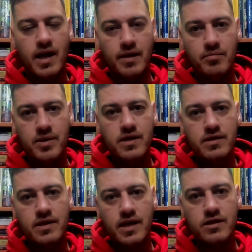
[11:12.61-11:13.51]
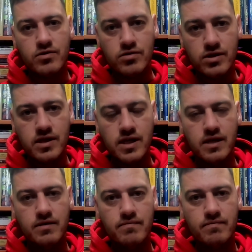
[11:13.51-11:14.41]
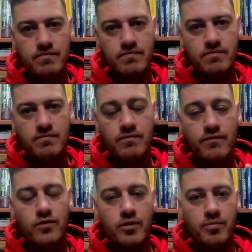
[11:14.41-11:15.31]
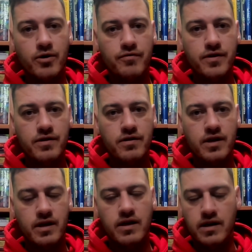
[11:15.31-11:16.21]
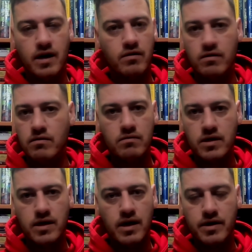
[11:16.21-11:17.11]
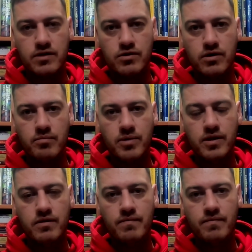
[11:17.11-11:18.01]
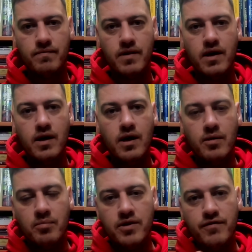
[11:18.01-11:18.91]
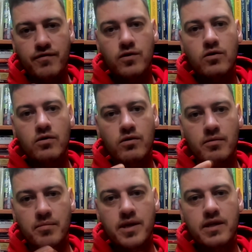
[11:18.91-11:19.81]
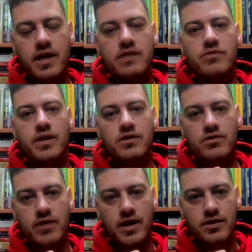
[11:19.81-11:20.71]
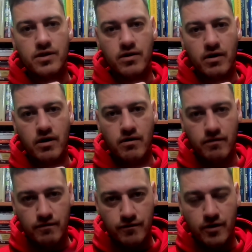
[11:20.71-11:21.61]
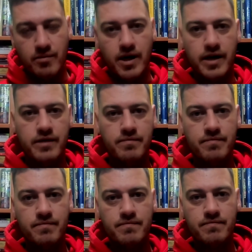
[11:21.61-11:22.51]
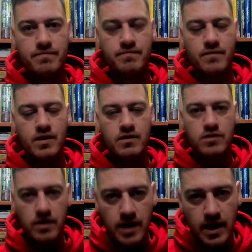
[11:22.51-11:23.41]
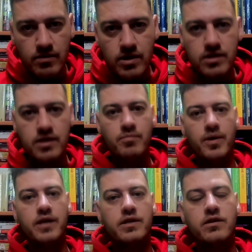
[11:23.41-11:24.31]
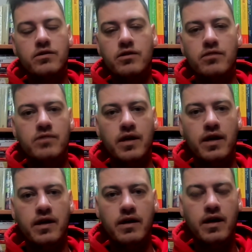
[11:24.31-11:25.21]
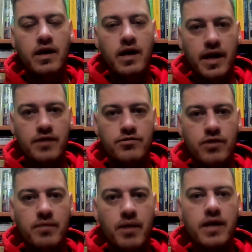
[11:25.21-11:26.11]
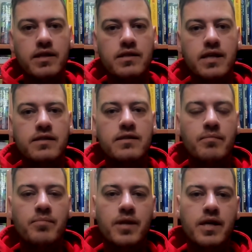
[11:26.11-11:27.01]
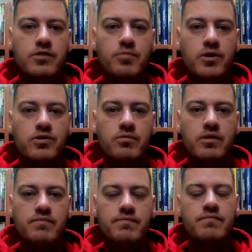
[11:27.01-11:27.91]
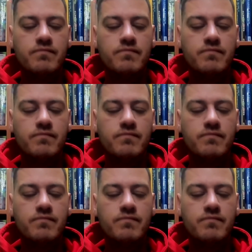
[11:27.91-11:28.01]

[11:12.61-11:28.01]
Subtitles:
and B sells to C for a profit in our example before B takes registration from A. So in other words, in practical terms, and I'll try and make this as simple as possible.